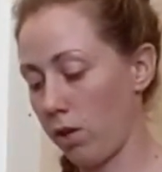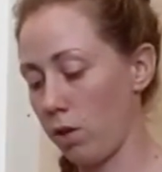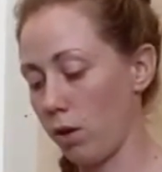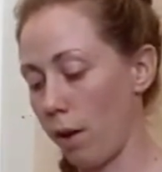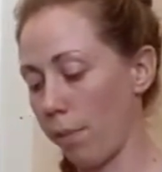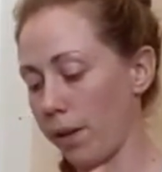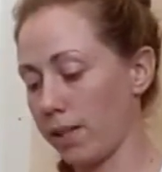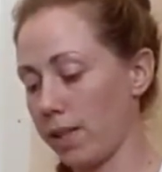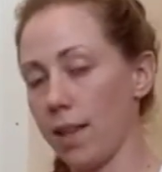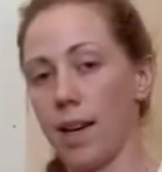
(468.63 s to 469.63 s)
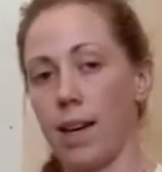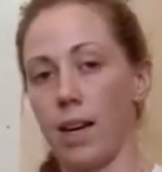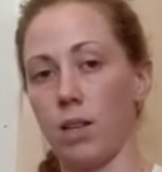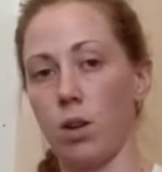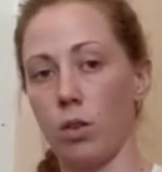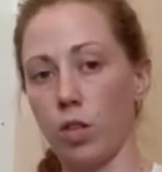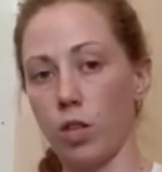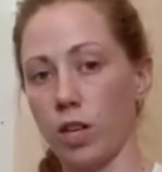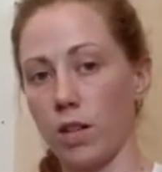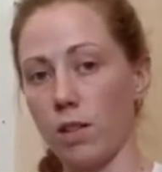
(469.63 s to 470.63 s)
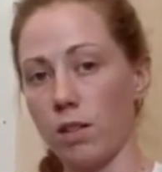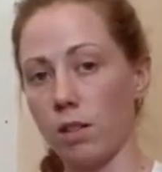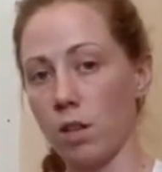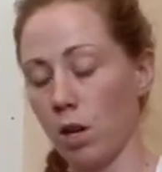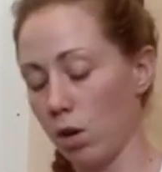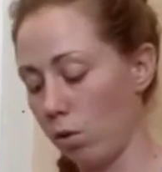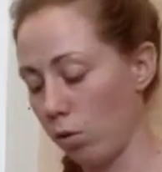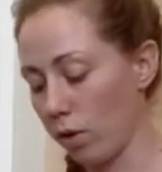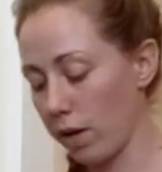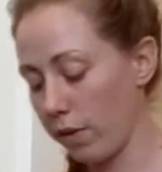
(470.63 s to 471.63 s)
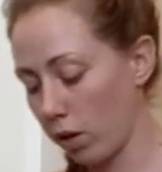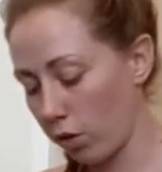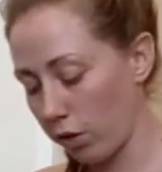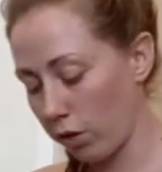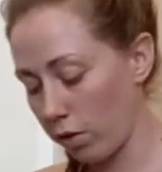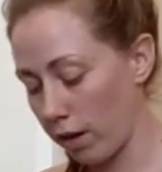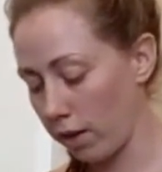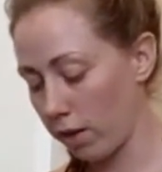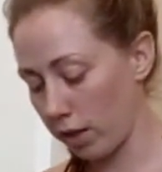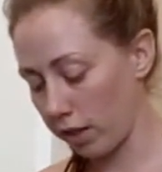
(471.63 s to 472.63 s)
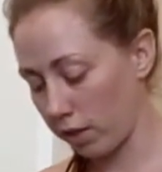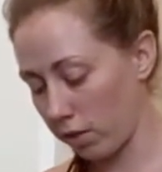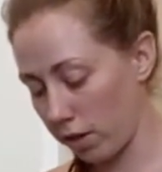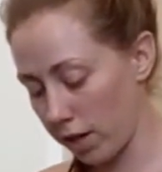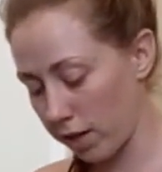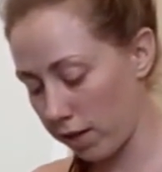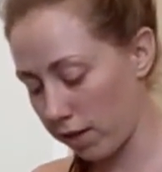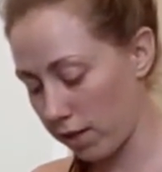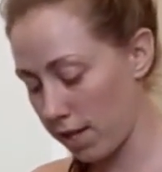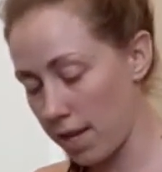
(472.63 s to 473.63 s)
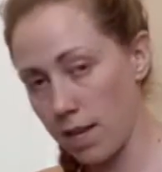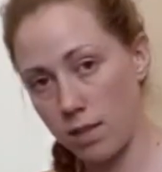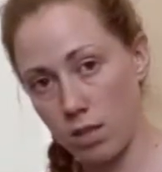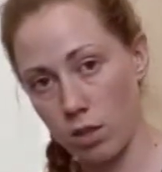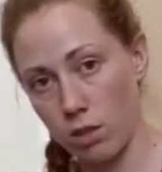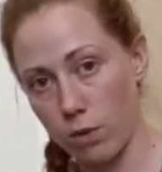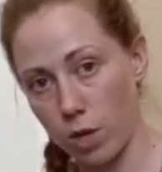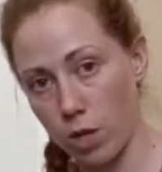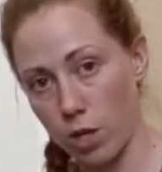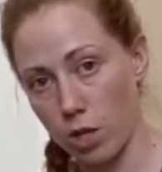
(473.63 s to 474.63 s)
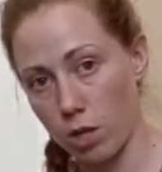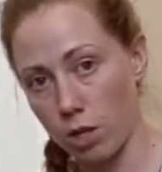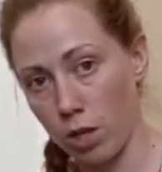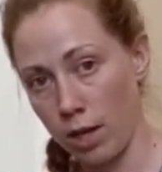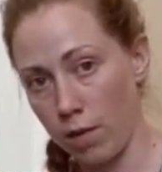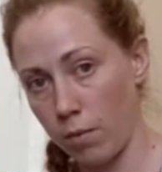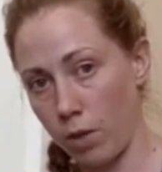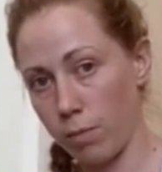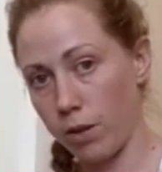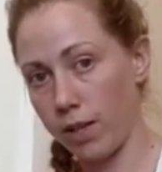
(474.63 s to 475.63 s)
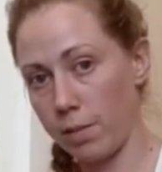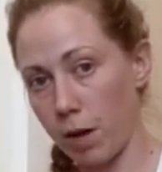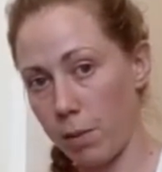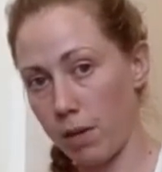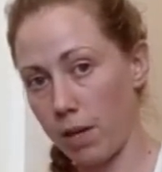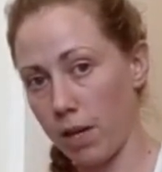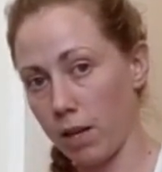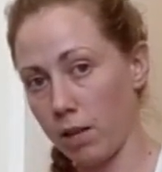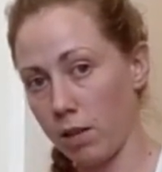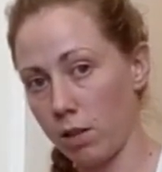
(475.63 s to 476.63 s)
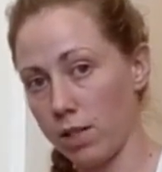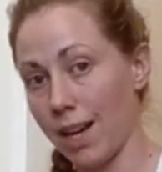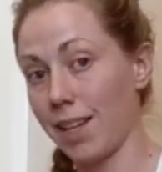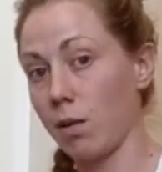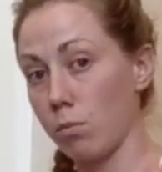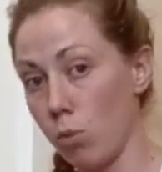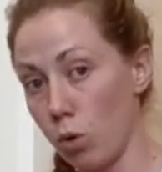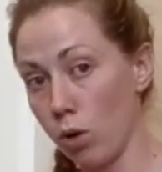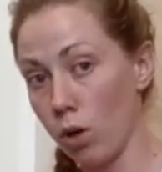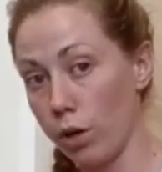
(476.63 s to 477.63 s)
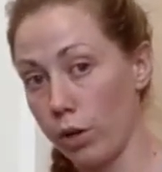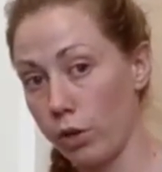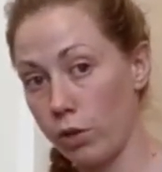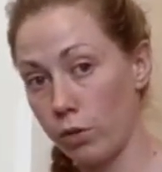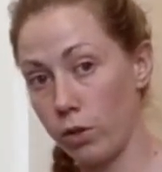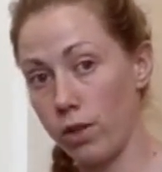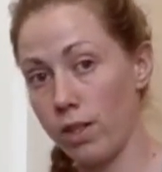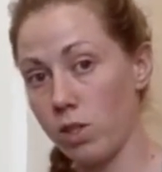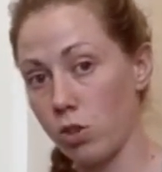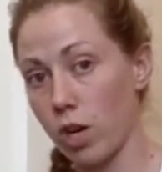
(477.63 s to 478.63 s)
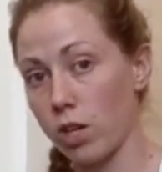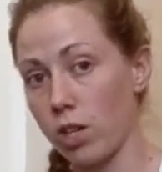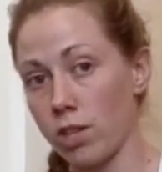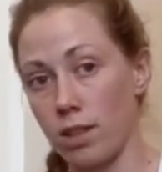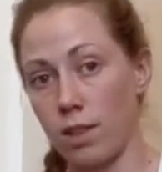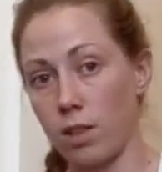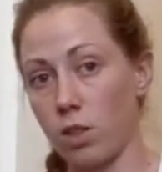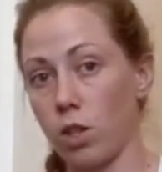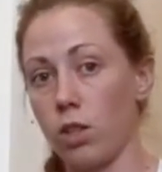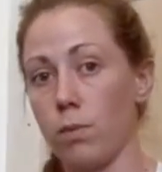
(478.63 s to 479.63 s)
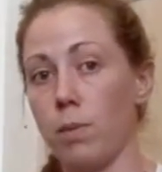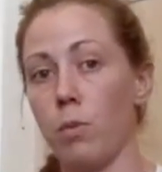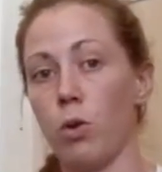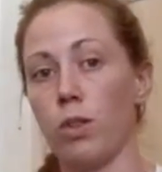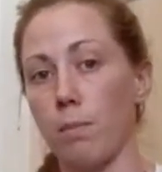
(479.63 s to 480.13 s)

you are placing the hands on the chest or even on the ground, like the ground is the easiest version. When you bring them up here, you're taking more load through these structures, and it's going to be more